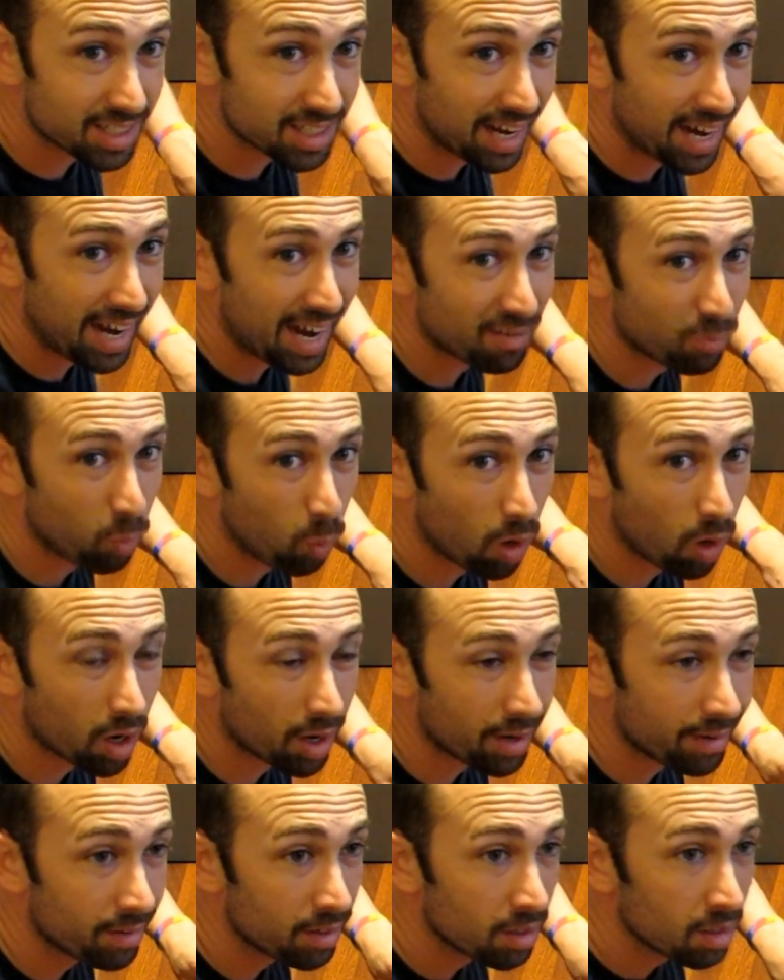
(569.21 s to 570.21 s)
I have
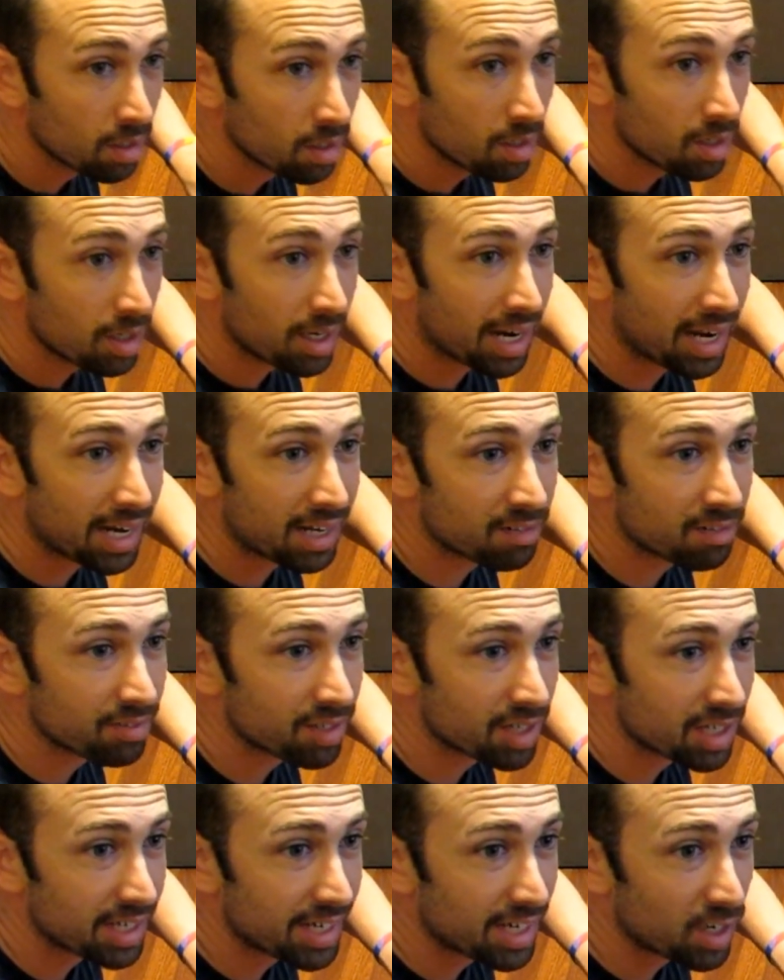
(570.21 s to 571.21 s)
one kind
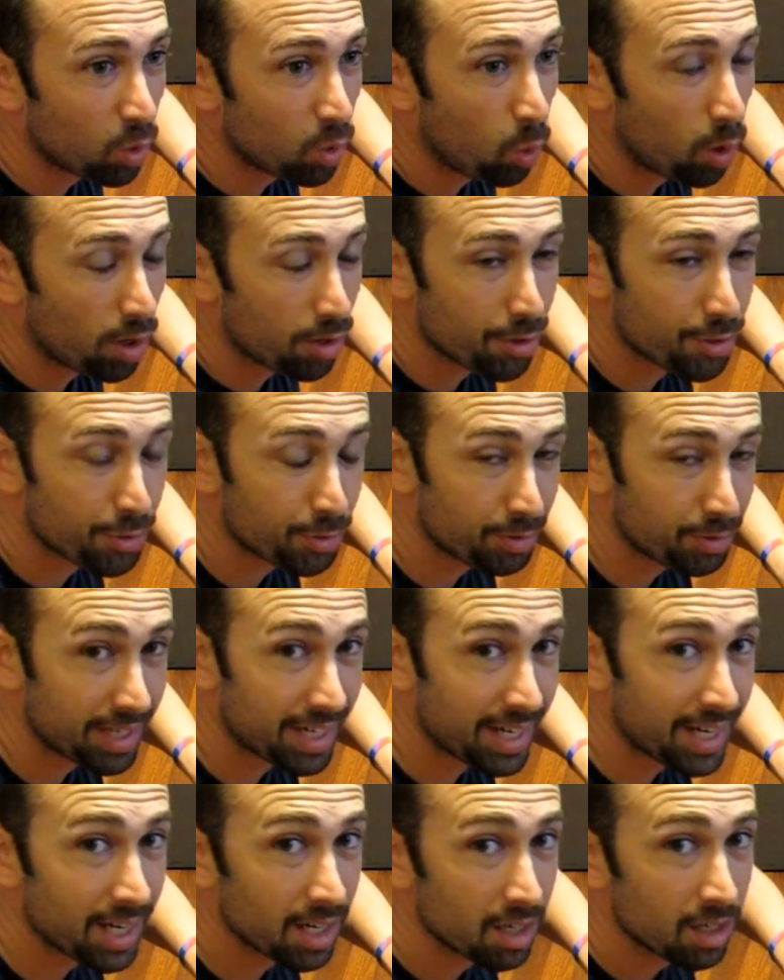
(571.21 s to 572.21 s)
of in corner
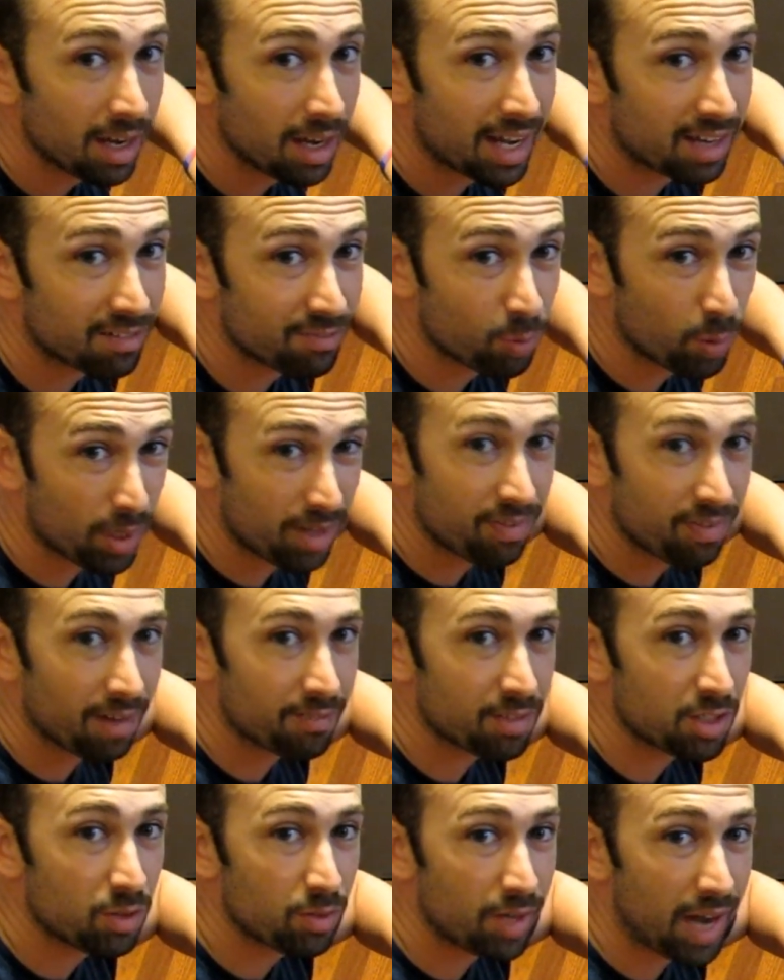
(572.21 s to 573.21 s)
3 at a
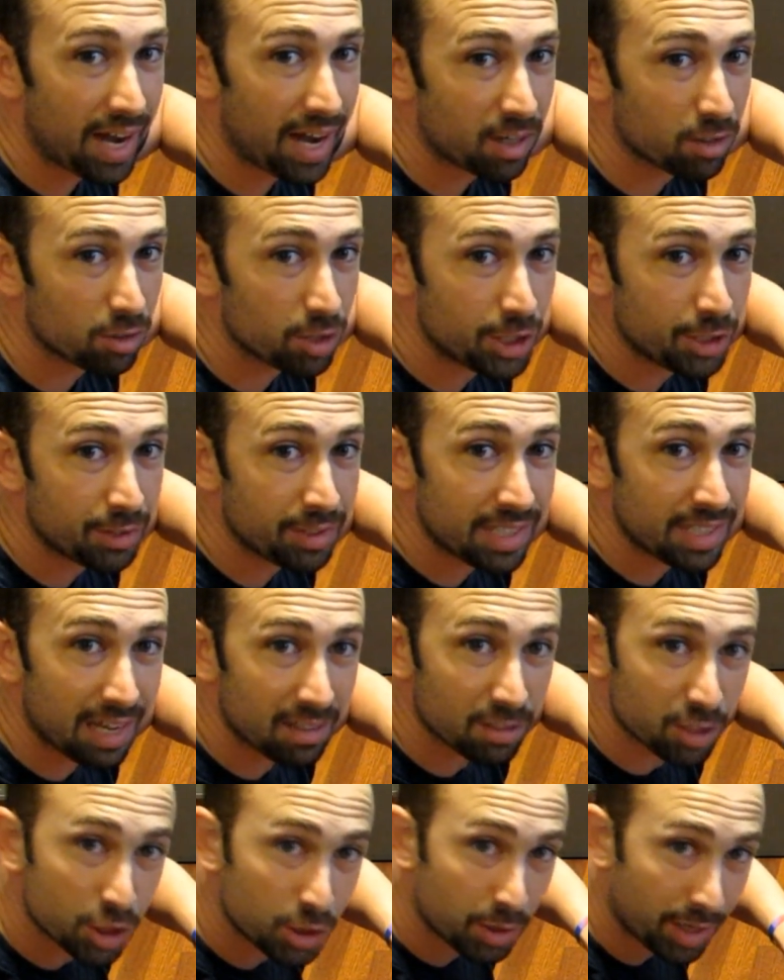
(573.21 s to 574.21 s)
45-degree angle shooting
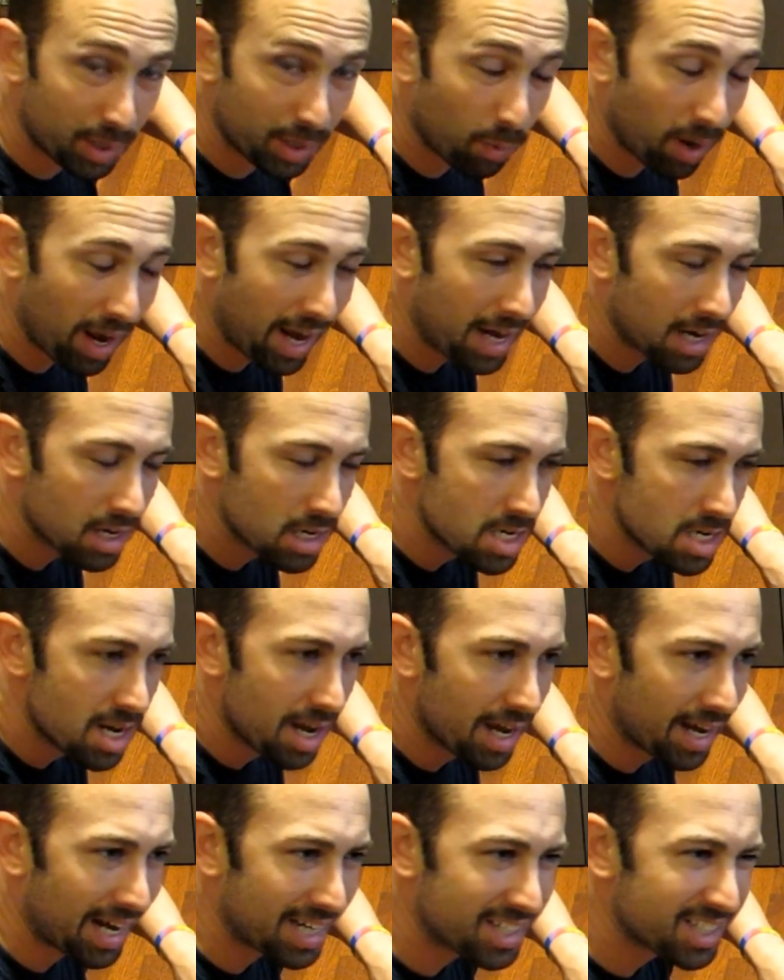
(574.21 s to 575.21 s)
down the straightaway,
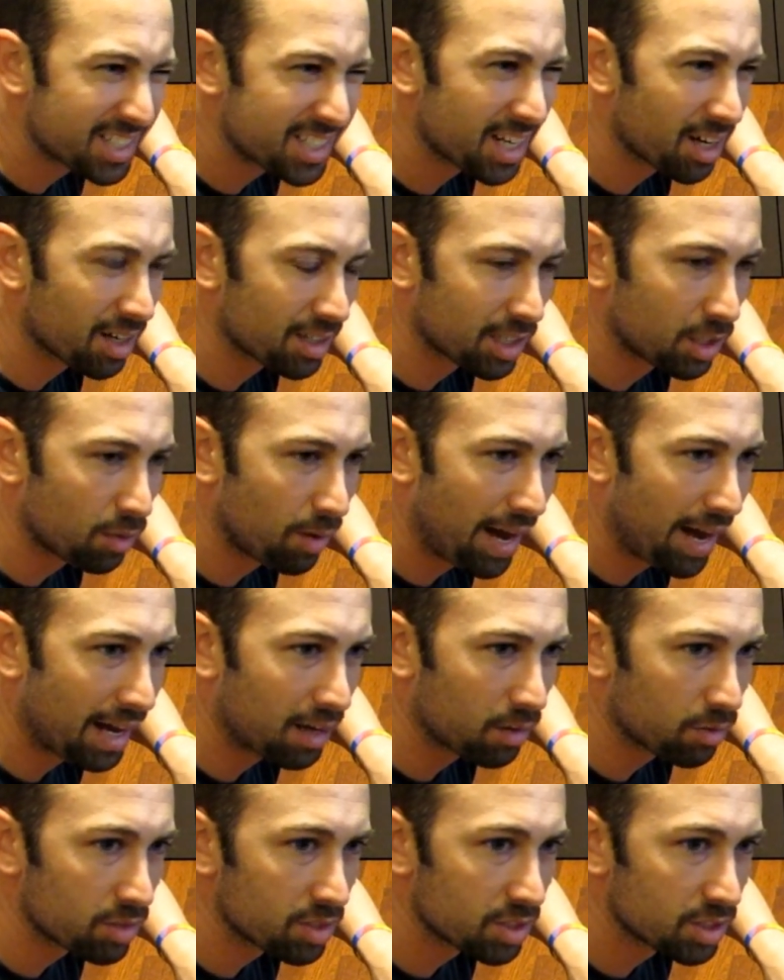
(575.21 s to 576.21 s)
and I sit on the
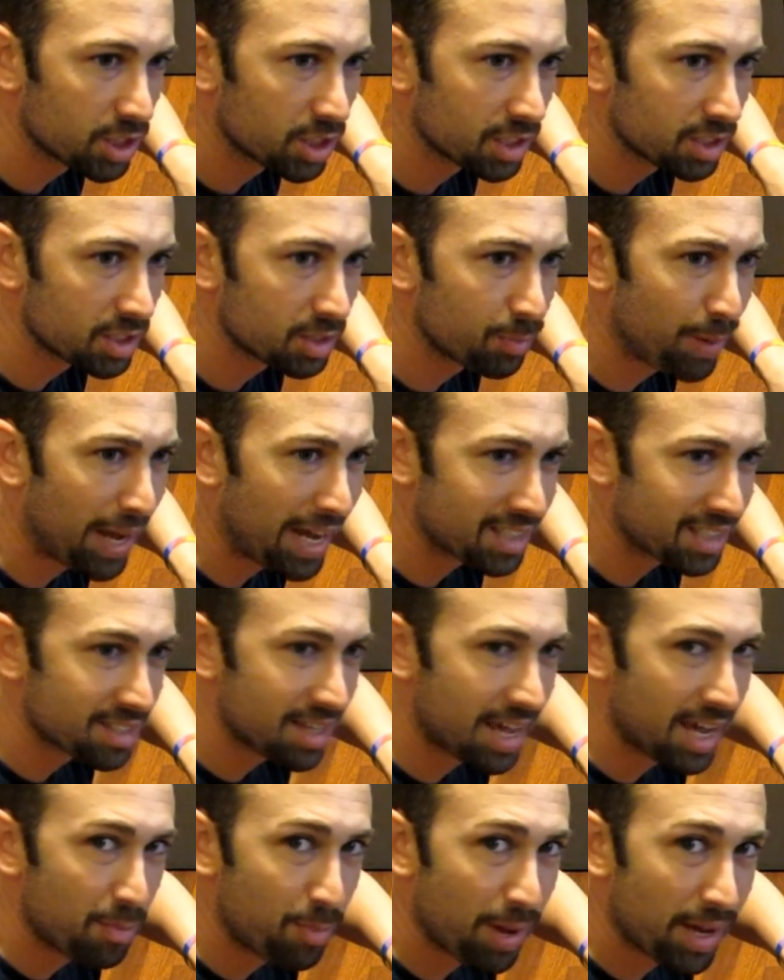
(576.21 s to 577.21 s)
ground just past
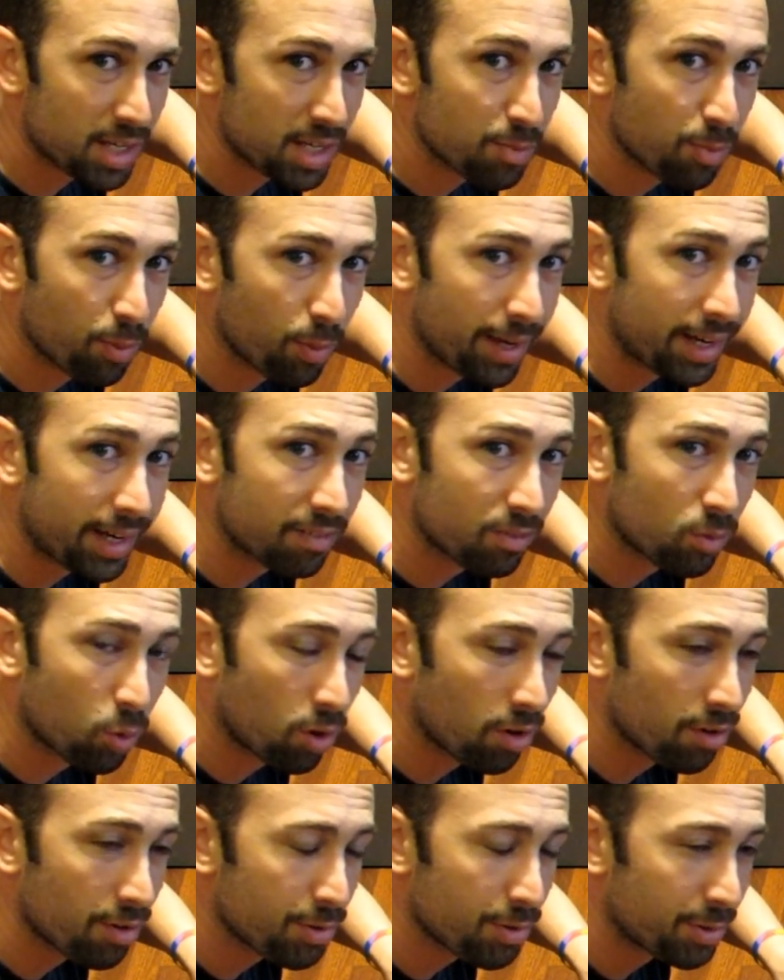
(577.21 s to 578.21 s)
the apex point at
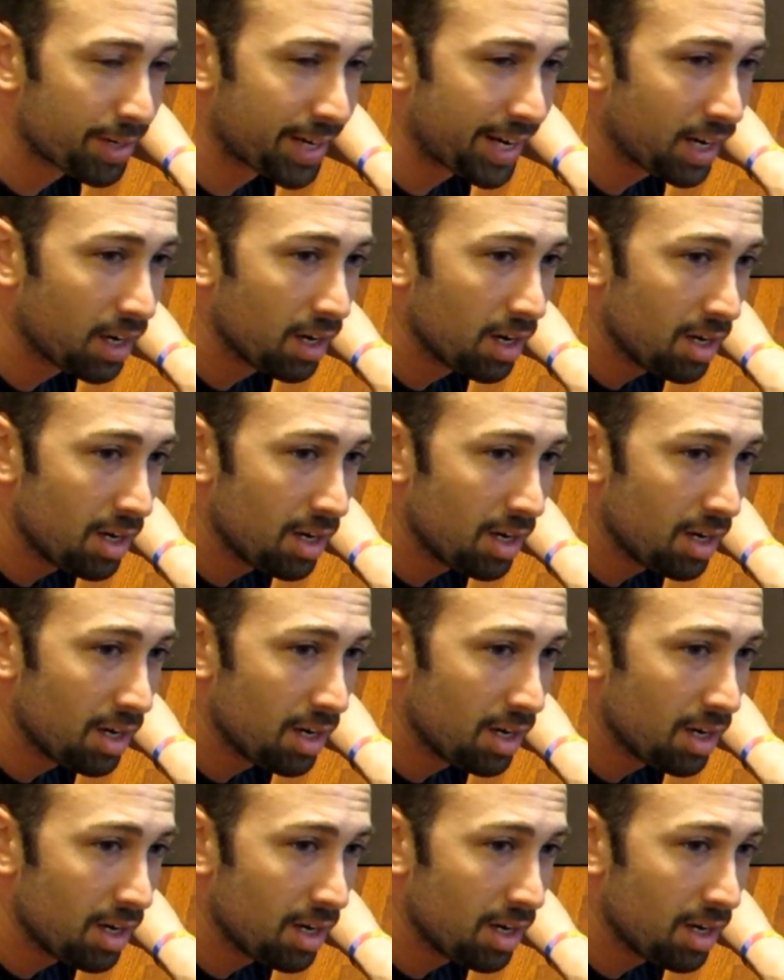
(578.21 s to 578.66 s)
corner 3.